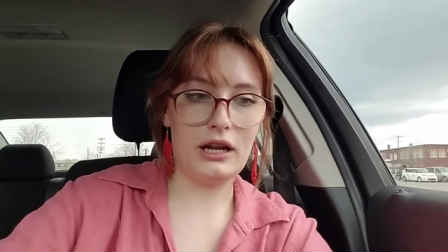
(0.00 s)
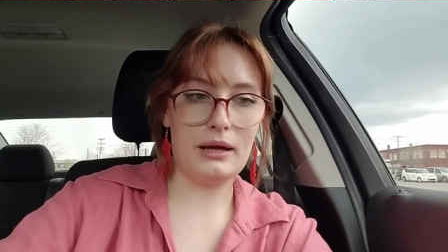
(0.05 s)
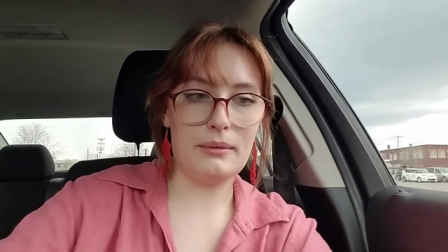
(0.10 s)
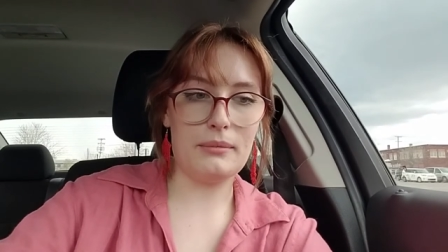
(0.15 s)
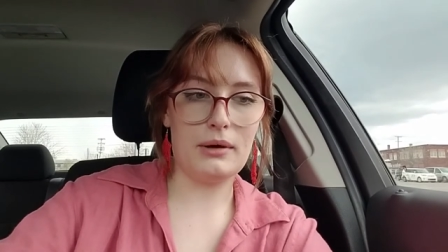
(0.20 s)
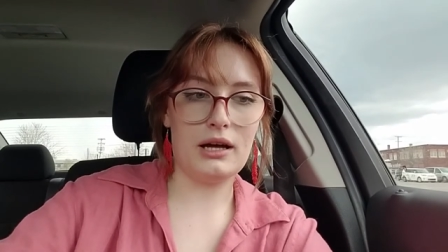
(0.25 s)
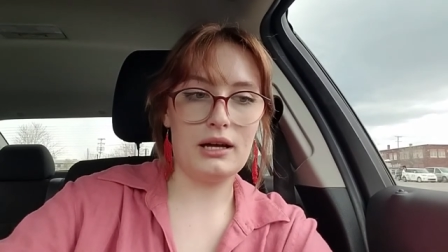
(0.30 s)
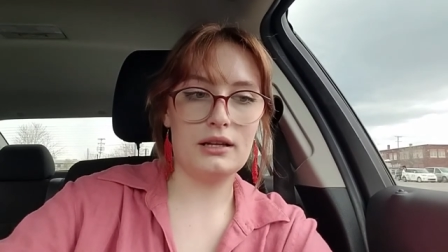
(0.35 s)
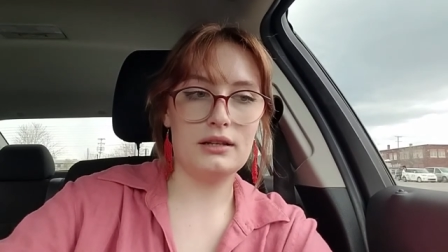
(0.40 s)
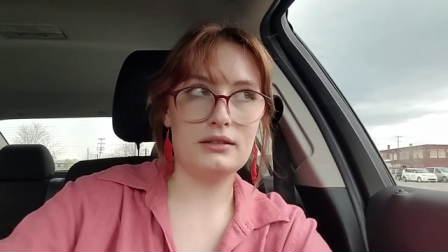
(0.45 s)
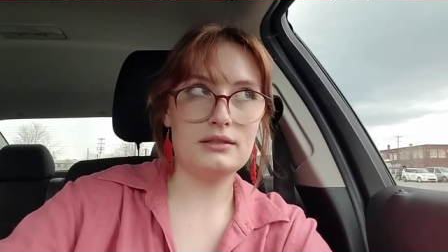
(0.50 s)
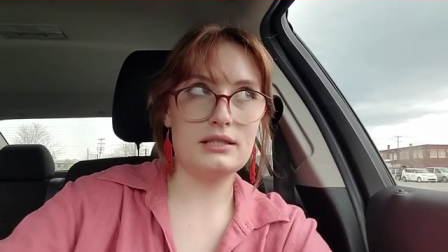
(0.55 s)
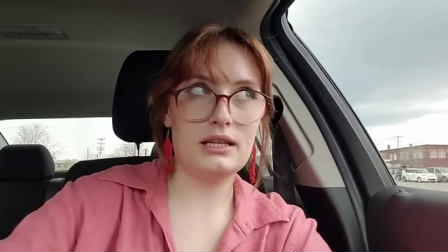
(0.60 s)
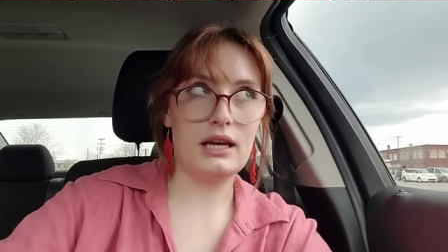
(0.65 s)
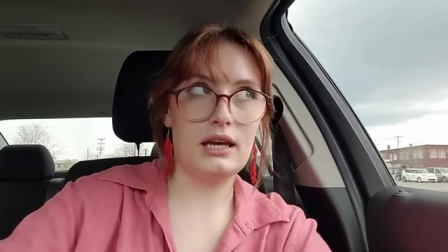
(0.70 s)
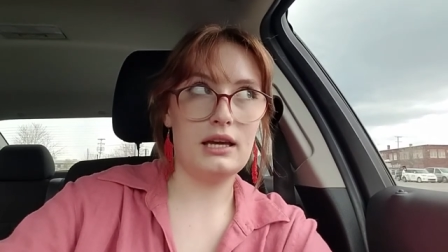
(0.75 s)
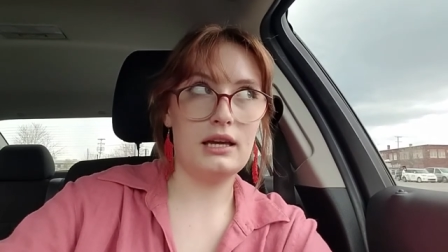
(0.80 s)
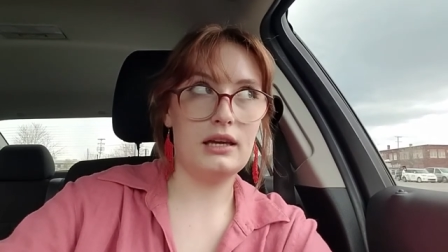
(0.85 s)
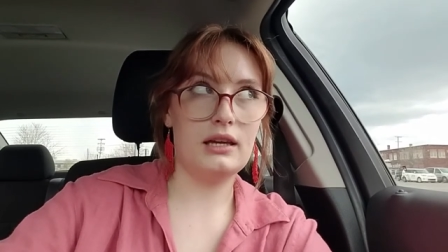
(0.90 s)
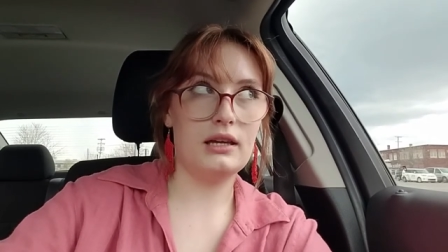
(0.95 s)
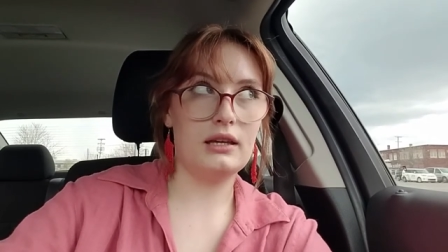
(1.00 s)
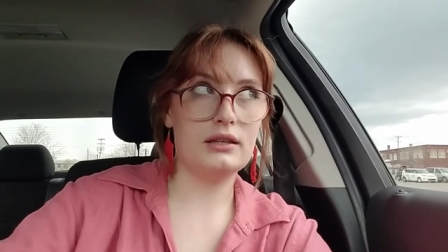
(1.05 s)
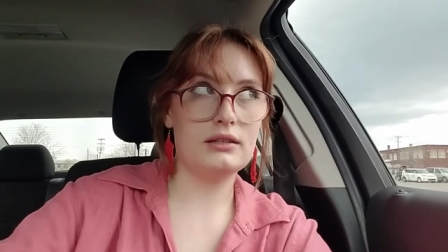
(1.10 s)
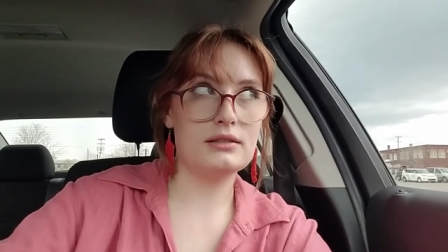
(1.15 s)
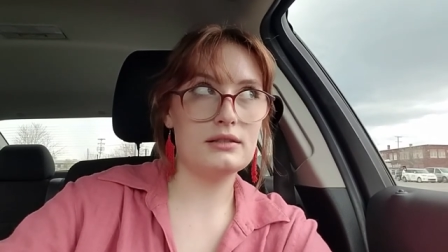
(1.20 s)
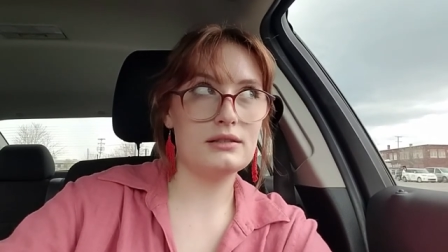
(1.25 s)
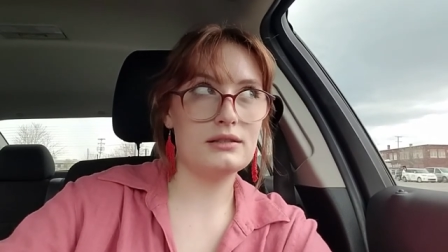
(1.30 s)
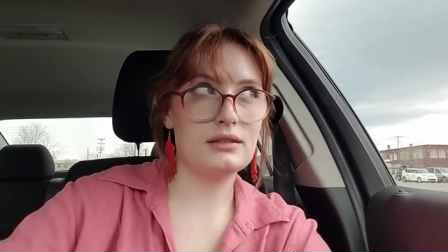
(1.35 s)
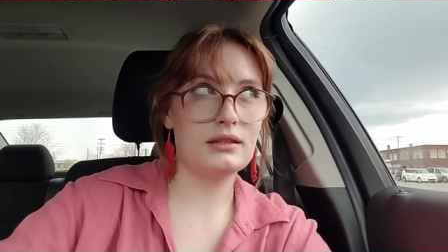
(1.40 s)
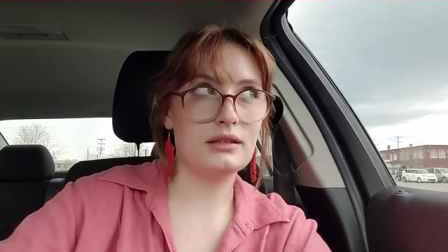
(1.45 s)
I'm on day
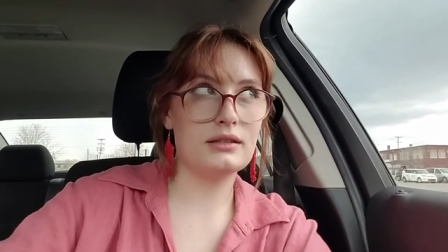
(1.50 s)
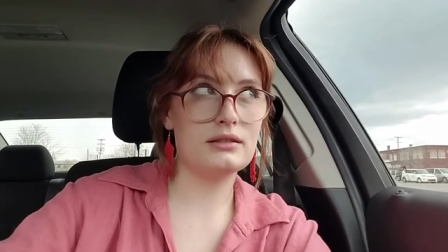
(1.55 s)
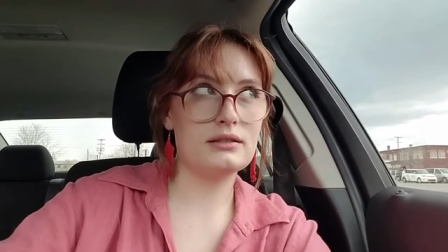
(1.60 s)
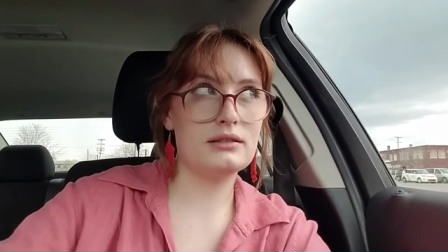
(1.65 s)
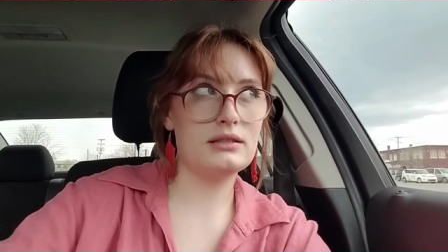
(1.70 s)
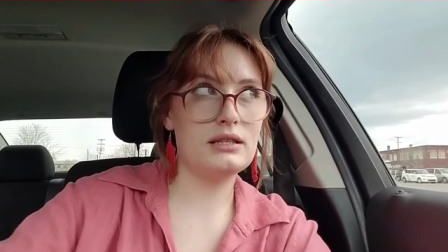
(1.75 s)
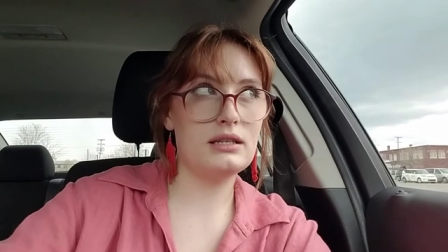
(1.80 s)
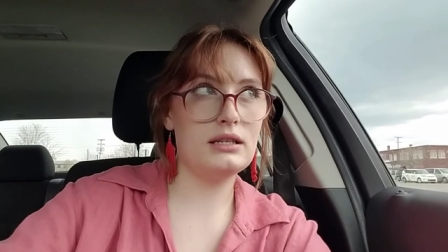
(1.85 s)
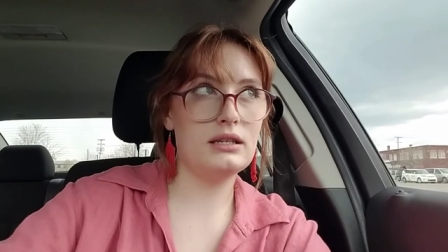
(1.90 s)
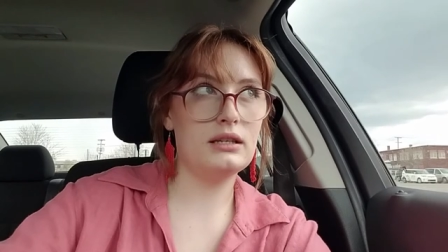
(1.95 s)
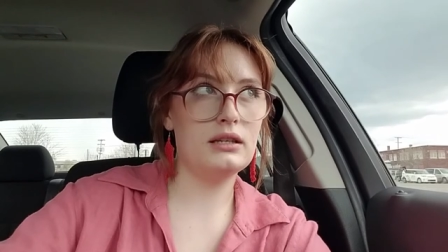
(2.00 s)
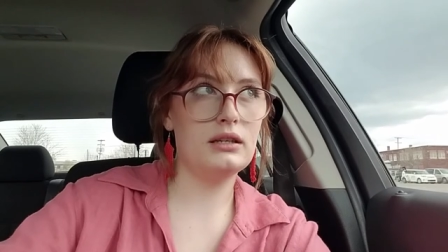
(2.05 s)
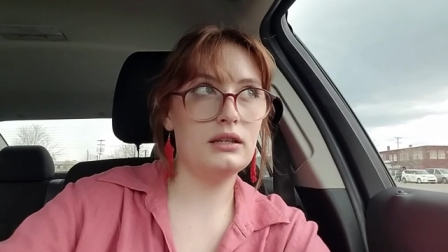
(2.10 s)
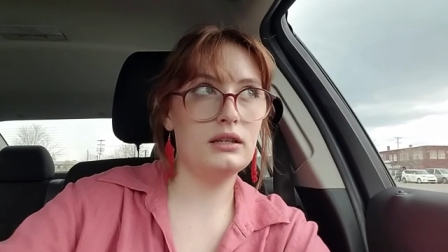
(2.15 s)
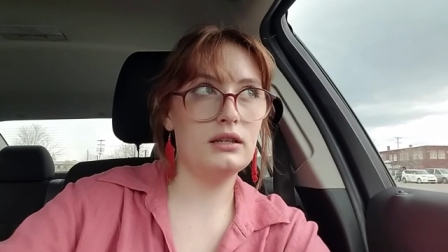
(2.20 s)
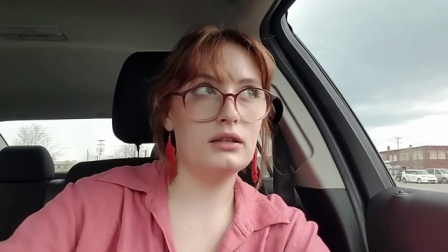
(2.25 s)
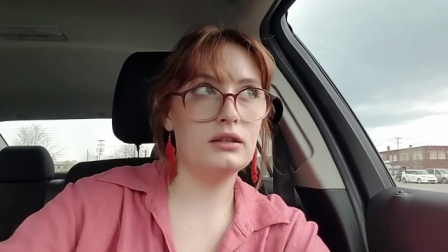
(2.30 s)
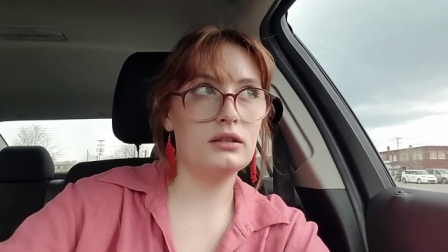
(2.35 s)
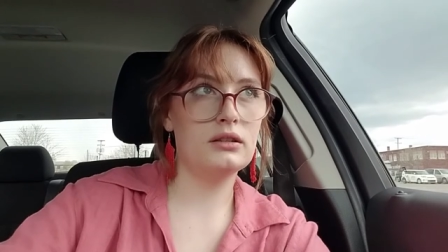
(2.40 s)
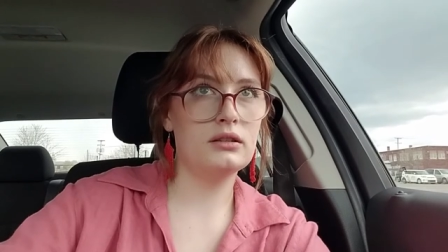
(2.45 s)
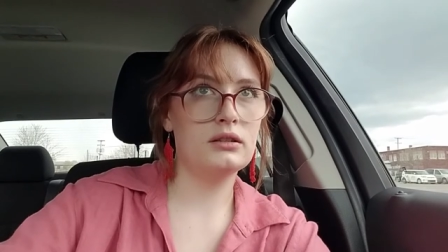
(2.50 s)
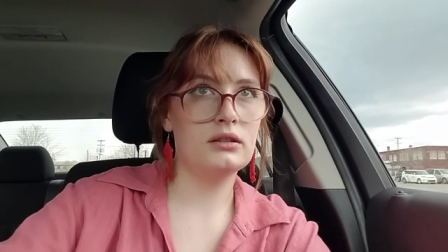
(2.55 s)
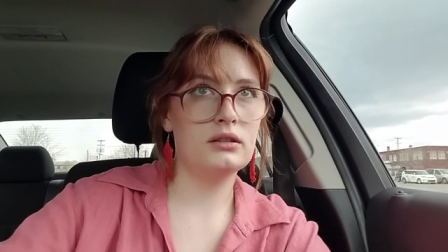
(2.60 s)
67